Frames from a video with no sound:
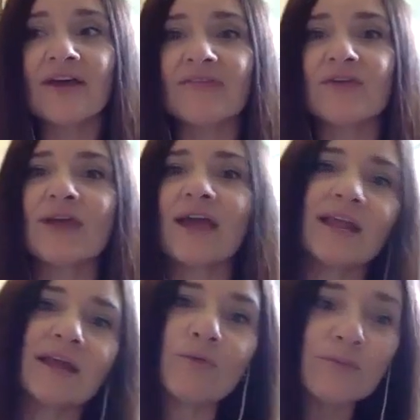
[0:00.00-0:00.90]
that they're
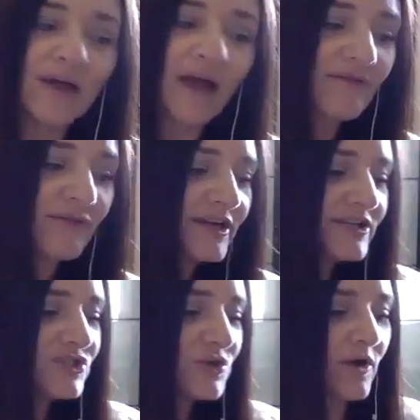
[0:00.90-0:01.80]
getting room
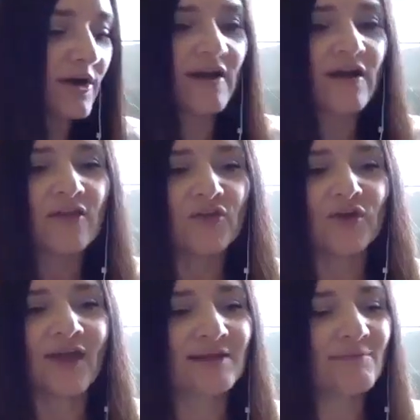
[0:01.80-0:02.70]
coverage, or they're
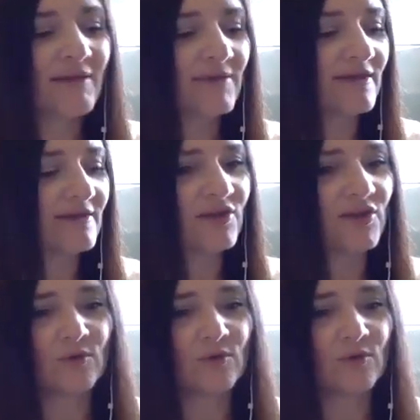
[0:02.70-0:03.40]
getting maybe,